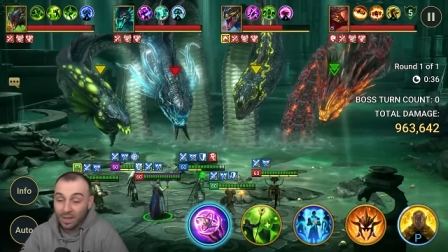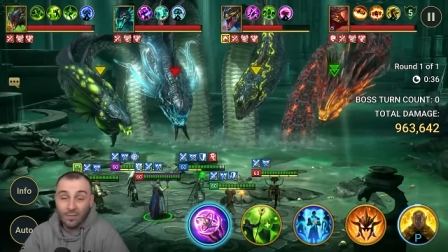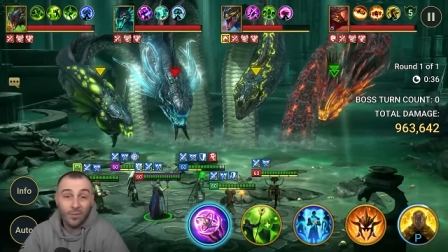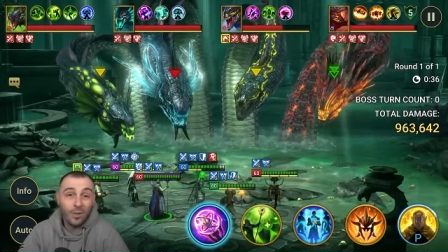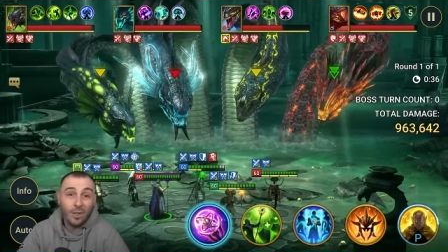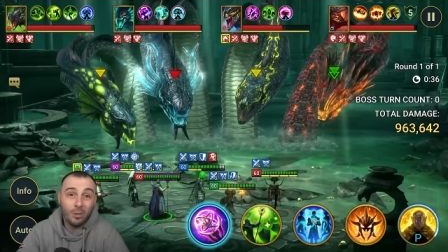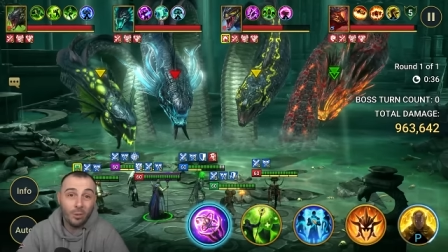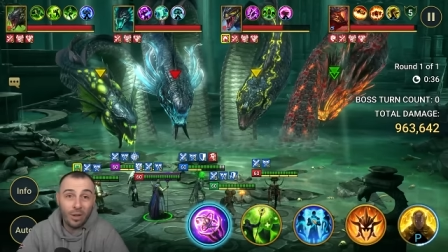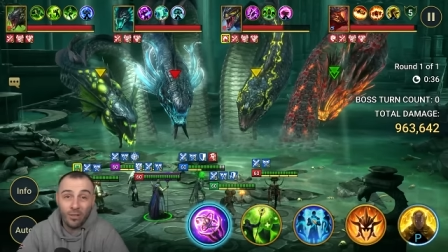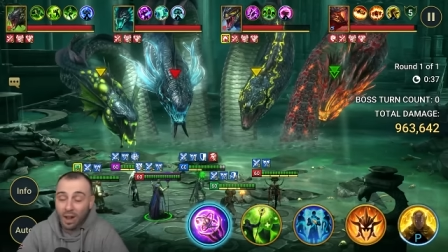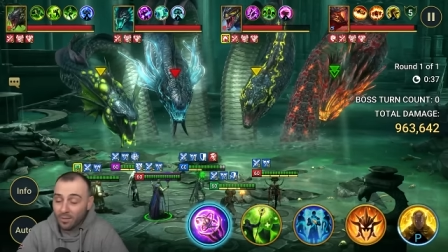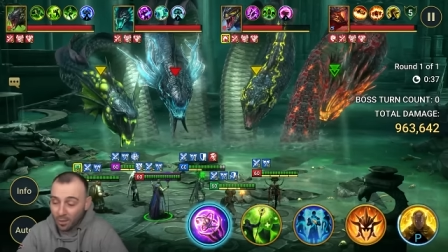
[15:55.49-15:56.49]
If you need to
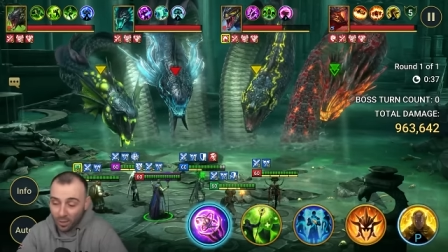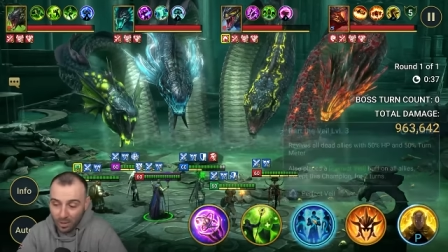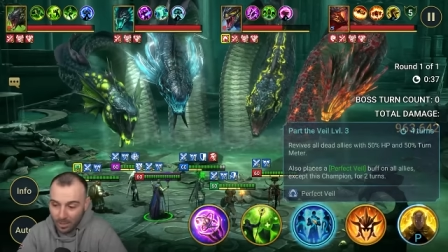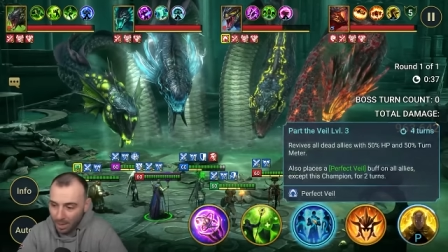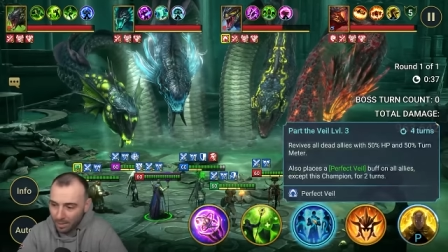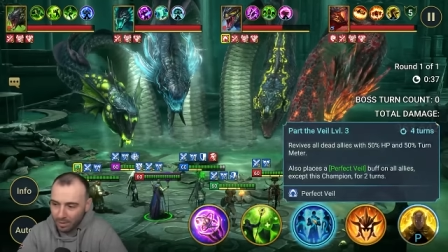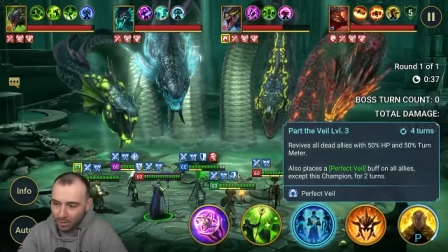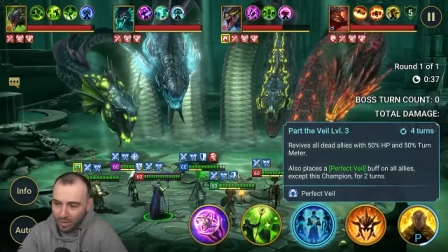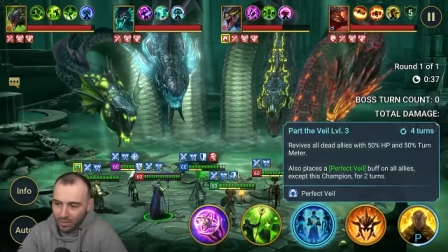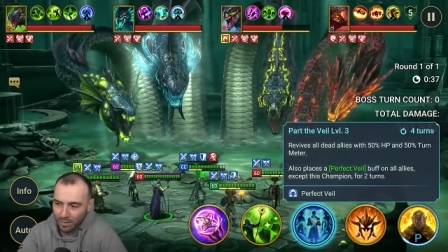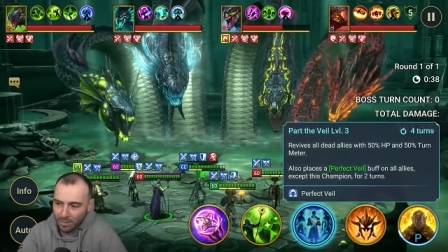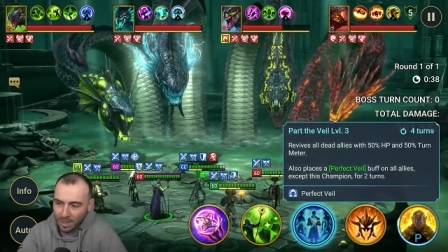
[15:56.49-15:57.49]
revive, you're going to be able to
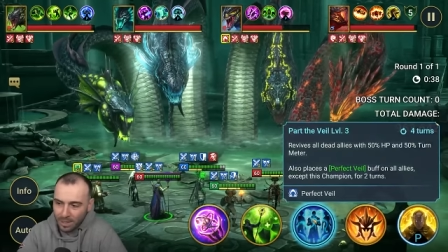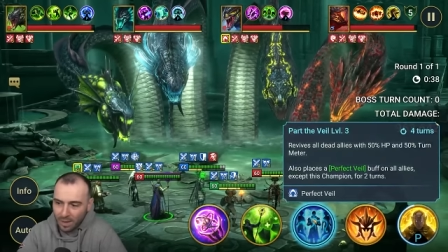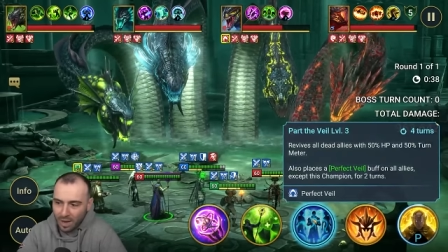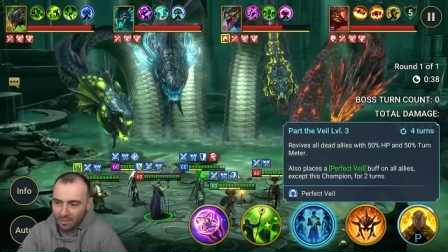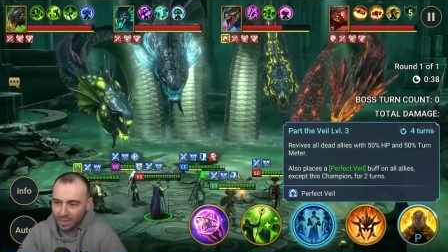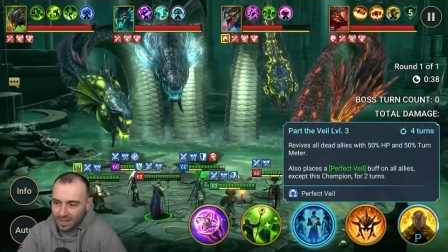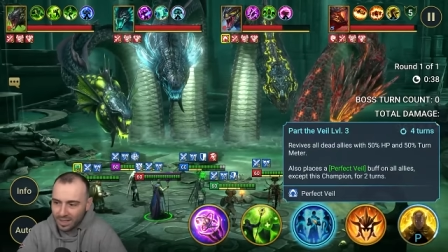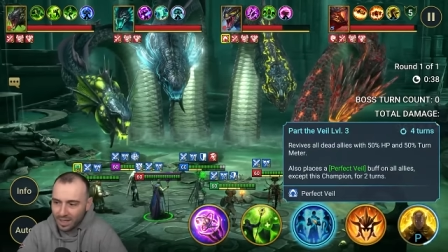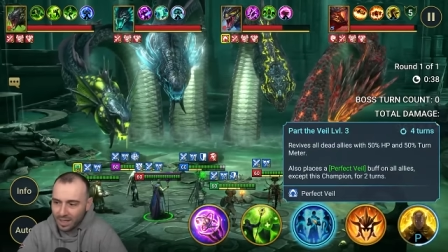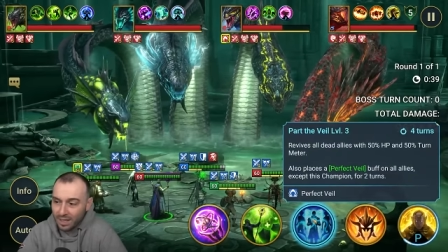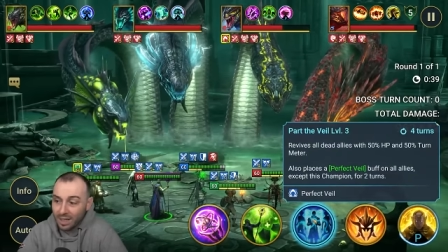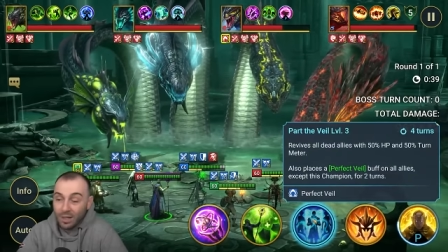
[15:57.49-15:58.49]
revive because you have this
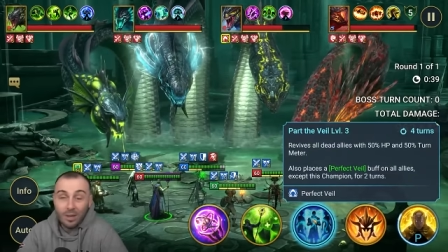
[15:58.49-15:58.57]
skill.